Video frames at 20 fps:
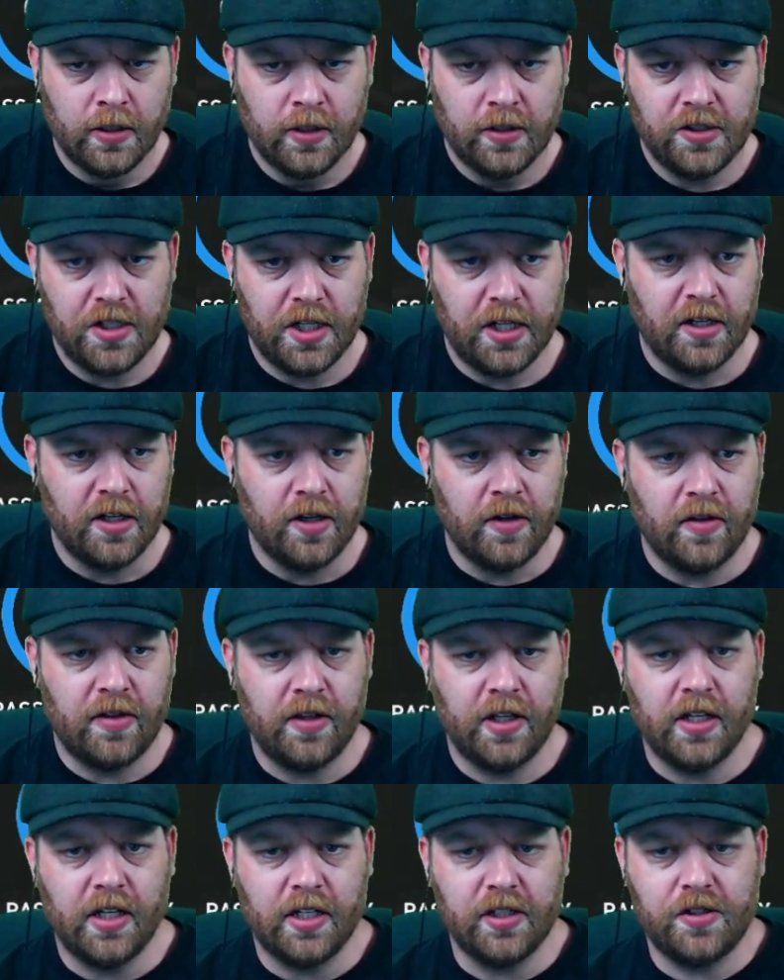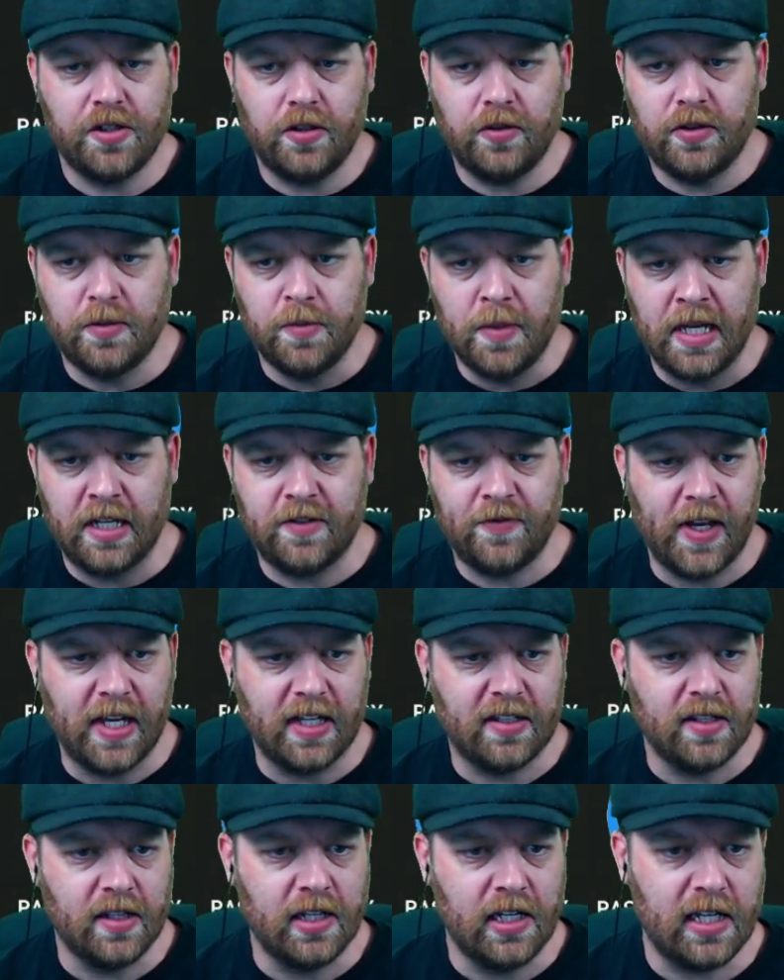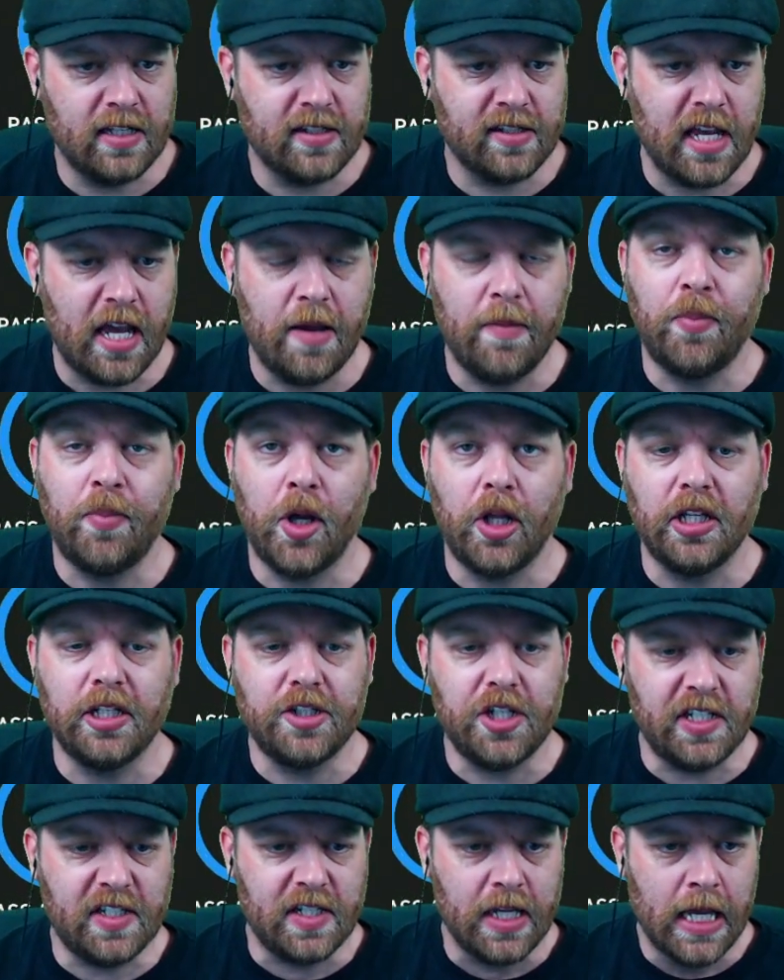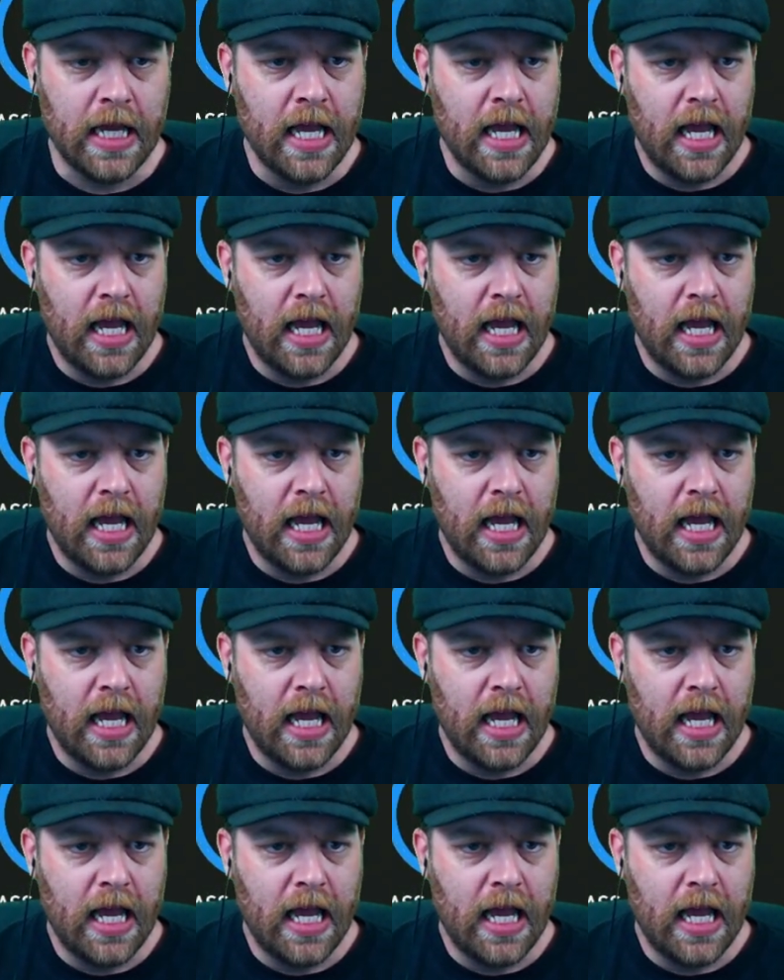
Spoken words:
Shit, I don't think I showed the match facts in the last game. Apologies.